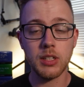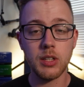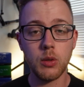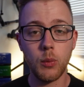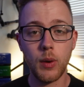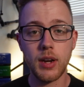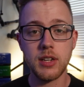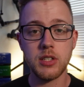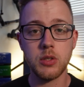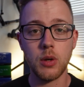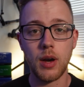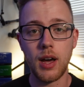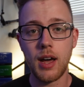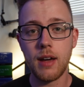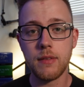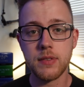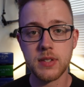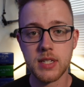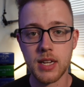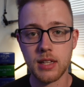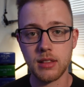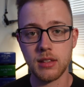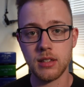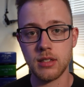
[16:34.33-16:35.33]
The only way to
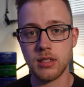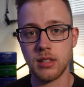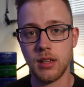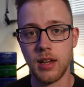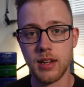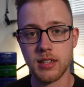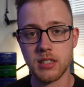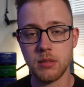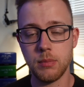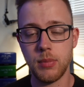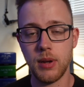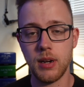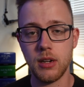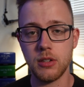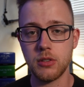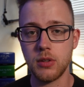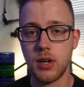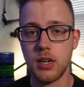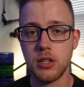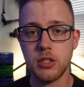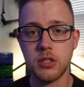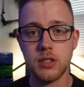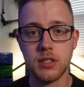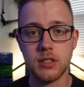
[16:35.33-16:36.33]
offset this loss in
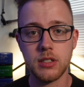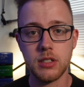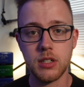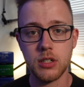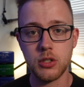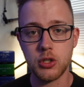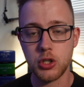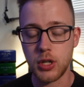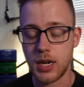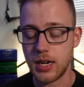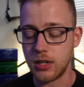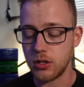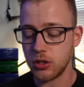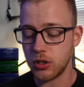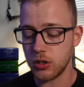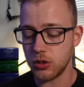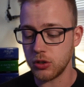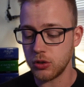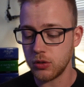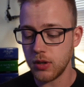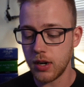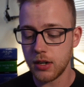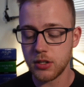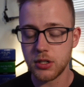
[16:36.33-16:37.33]
penetration is to
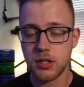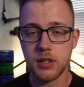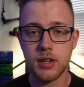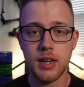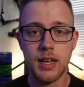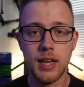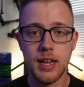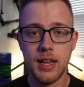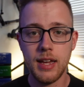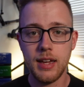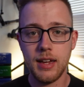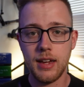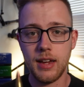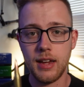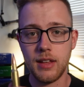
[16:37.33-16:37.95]
change construction,